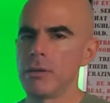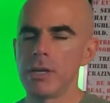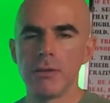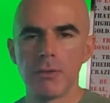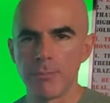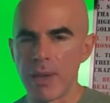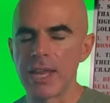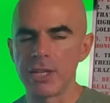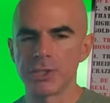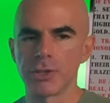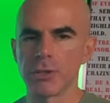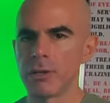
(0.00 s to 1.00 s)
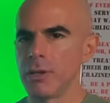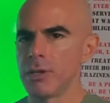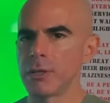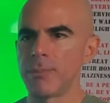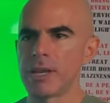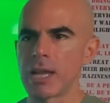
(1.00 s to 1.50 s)
even manager,
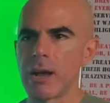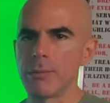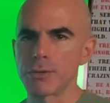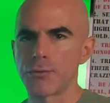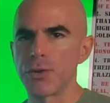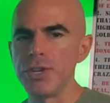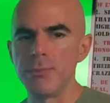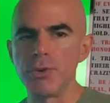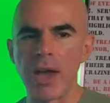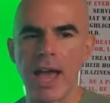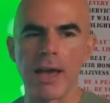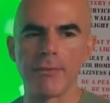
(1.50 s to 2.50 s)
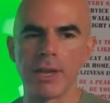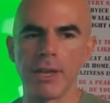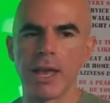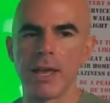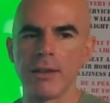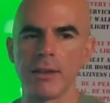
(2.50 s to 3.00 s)
depending on how much freedom you have and,
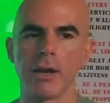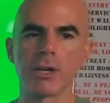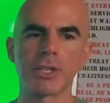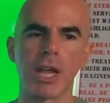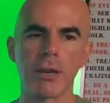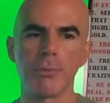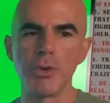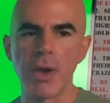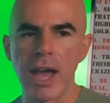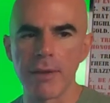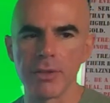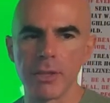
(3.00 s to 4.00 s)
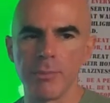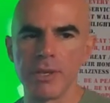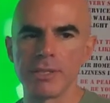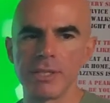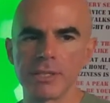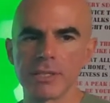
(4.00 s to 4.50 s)
and autonomy you have in the
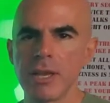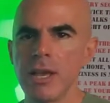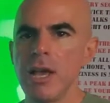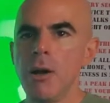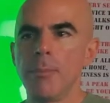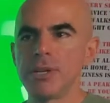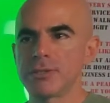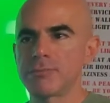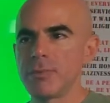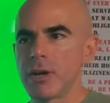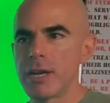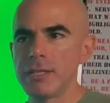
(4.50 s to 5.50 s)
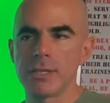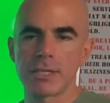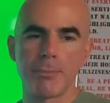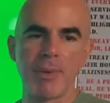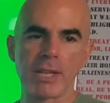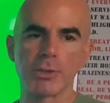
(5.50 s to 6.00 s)
business. But all right, let's
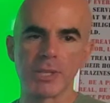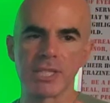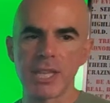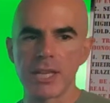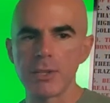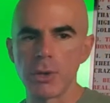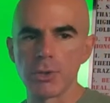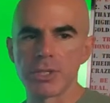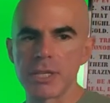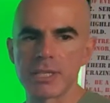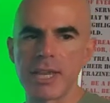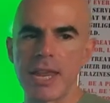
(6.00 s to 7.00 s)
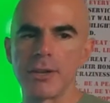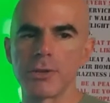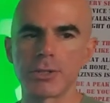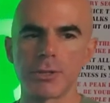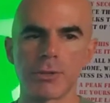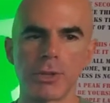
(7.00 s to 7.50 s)
get back to it setting those
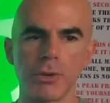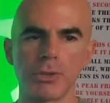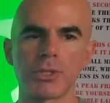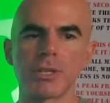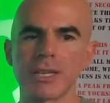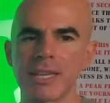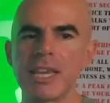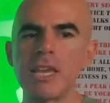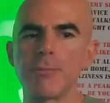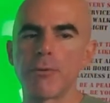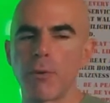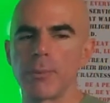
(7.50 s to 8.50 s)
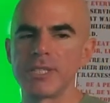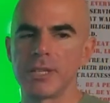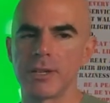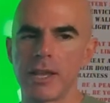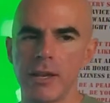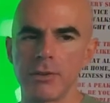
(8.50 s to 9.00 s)
standards, those key performance
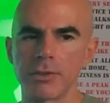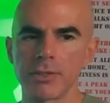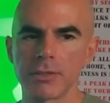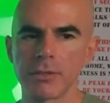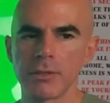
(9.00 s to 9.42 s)
indicators